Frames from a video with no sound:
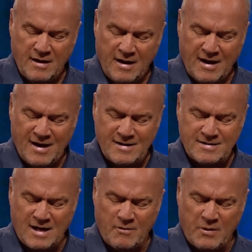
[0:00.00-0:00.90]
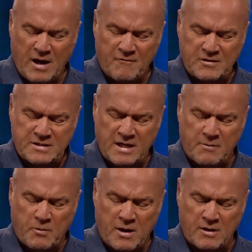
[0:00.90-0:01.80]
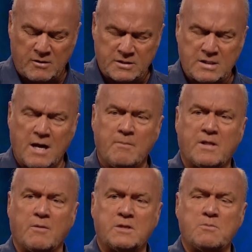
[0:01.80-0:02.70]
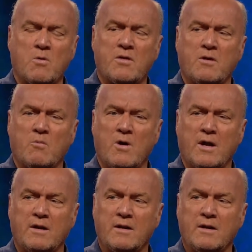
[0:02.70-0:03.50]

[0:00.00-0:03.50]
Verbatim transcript: And we often say the prodigal son, but there was more than one.